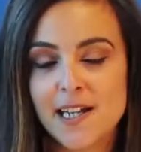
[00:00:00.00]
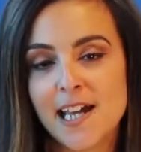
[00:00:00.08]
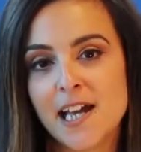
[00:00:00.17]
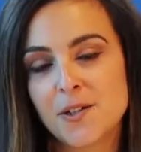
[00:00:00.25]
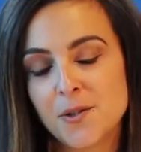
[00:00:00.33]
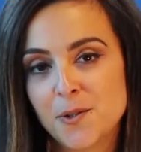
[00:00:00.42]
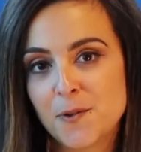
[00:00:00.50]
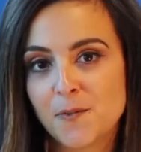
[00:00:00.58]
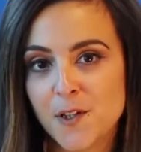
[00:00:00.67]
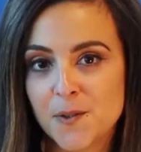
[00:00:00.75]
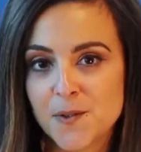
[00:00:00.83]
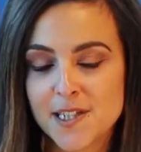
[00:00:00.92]
to get Google
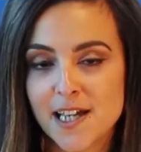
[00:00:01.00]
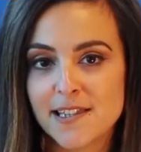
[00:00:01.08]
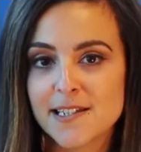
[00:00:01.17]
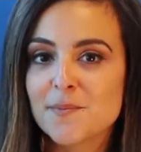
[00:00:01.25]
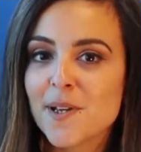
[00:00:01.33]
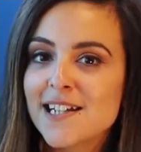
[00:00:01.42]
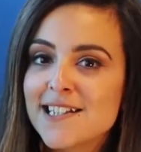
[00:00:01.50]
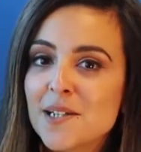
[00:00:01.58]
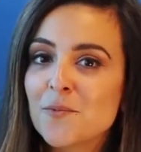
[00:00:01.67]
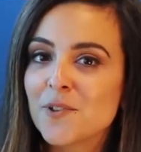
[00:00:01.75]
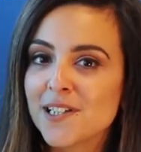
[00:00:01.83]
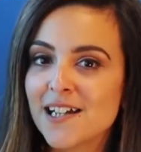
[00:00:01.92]
reviews, and this might
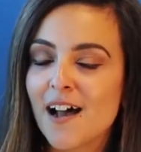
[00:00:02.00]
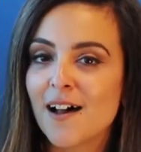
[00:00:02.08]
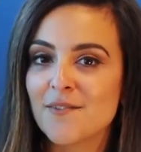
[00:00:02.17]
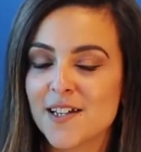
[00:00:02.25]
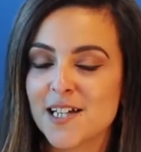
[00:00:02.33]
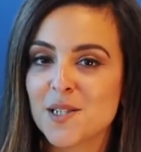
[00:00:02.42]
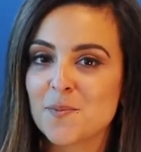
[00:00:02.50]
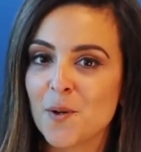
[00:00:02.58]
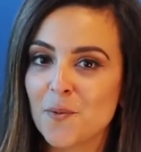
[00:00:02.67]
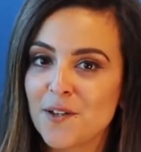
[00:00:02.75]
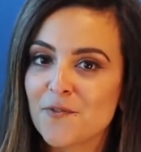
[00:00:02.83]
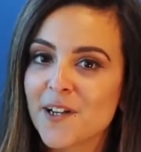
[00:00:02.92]
seem really obvious,
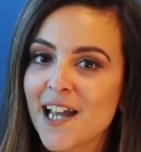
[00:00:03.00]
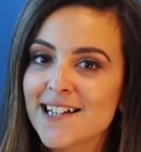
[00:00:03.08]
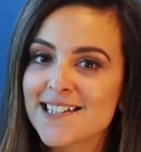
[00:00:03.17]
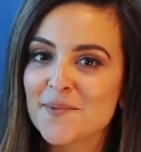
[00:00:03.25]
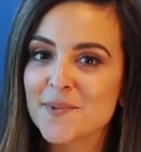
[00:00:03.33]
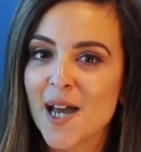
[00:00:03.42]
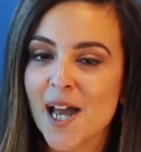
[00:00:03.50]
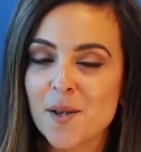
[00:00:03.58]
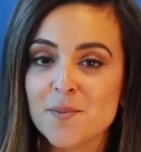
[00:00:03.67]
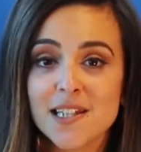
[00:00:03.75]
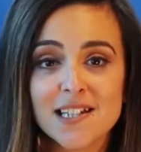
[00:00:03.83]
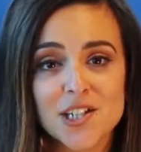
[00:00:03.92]
but we forget
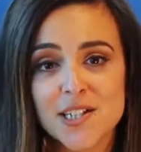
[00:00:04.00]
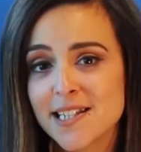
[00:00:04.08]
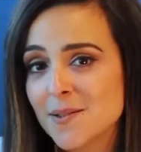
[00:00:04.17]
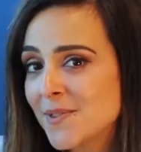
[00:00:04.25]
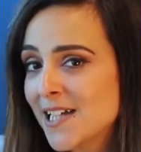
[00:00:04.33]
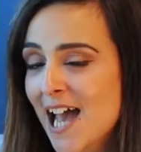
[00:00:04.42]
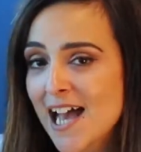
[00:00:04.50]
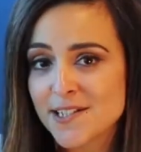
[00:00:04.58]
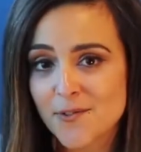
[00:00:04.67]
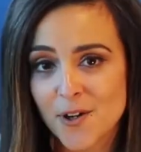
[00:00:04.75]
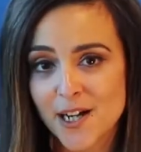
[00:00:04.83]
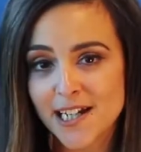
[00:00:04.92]
sometimes, is just simply
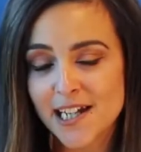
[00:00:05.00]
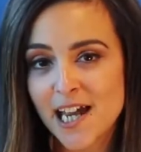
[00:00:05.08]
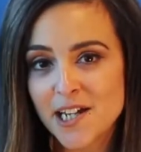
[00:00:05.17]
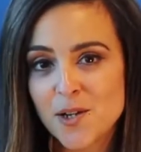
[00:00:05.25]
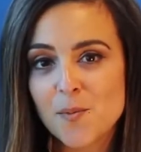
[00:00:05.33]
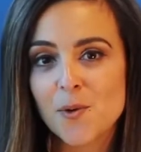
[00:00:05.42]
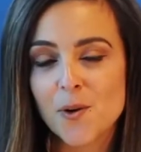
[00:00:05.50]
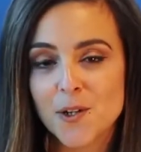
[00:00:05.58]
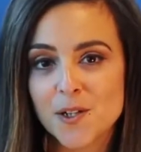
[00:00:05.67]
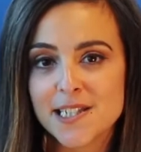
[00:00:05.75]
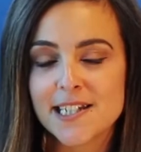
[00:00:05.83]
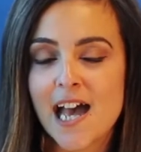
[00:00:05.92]
ask for it. Get your
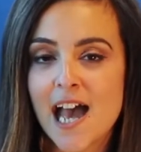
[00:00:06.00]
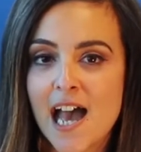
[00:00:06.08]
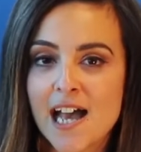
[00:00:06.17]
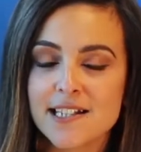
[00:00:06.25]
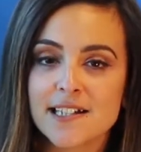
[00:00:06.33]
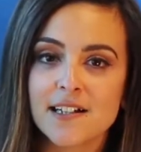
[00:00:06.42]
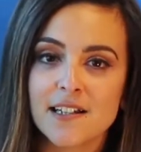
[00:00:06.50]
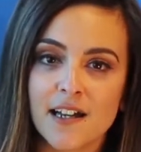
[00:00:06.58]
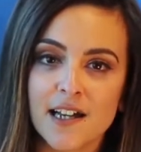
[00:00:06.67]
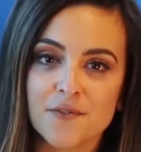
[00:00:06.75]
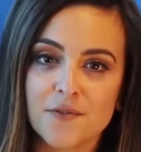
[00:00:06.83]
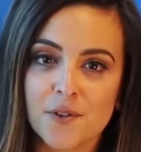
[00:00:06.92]
brokers to ask a
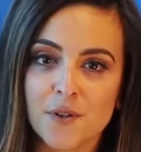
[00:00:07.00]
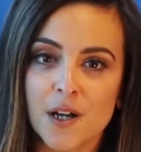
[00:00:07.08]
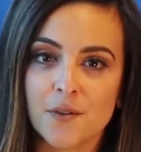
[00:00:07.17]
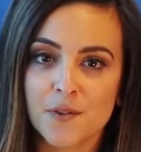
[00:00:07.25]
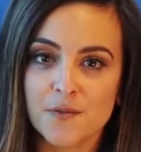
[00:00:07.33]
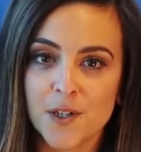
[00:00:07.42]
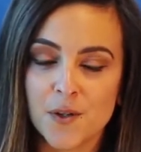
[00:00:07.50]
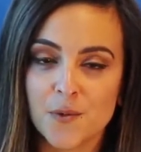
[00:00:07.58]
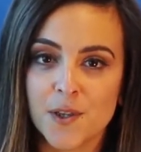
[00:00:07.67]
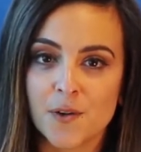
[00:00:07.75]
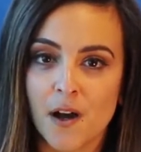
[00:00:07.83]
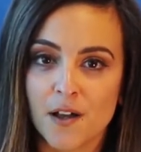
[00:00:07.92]
client for a review
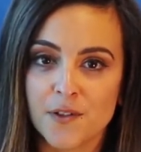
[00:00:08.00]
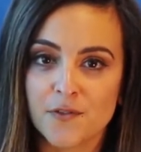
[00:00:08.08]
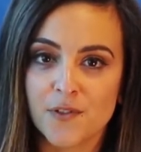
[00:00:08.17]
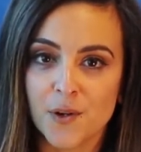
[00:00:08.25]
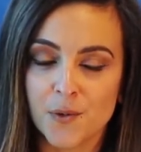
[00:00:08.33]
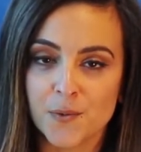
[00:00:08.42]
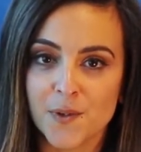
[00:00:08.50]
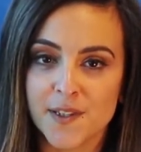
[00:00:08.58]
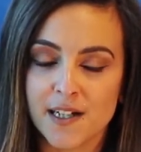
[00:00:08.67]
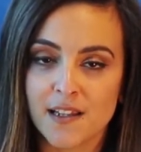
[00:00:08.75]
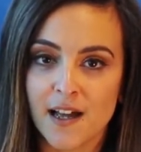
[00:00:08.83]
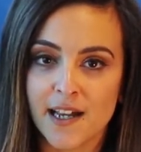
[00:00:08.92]
when they're on the phone with
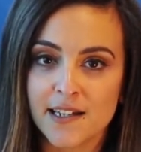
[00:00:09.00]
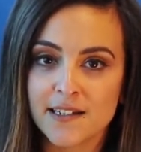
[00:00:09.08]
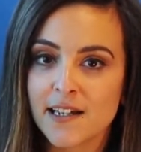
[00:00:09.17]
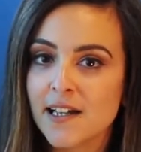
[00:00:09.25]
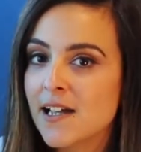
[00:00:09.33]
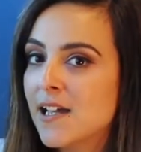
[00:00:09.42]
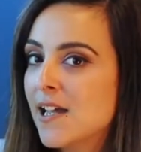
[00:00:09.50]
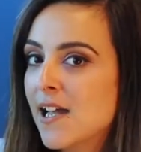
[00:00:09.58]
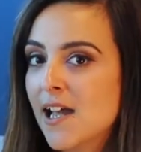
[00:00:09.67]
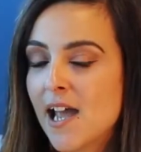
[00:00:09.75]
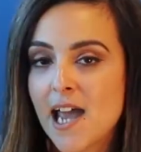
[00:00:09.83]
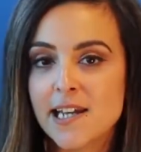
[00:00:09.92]
a client.
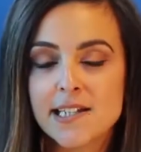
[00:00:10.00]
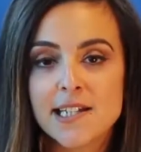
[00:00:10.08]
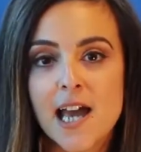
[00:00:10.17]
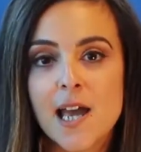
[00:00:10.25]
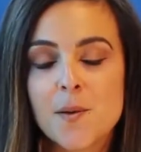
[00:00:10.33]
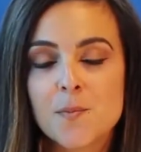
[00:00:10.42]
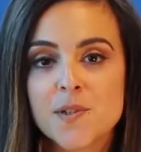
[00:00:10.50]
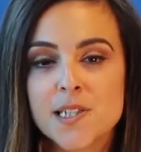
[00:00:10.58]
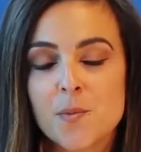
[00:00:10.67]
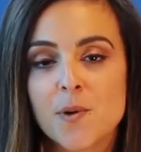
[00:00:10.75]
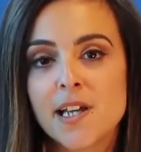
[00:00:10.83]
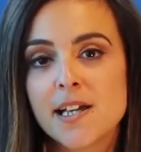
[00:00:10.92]
Anytime someone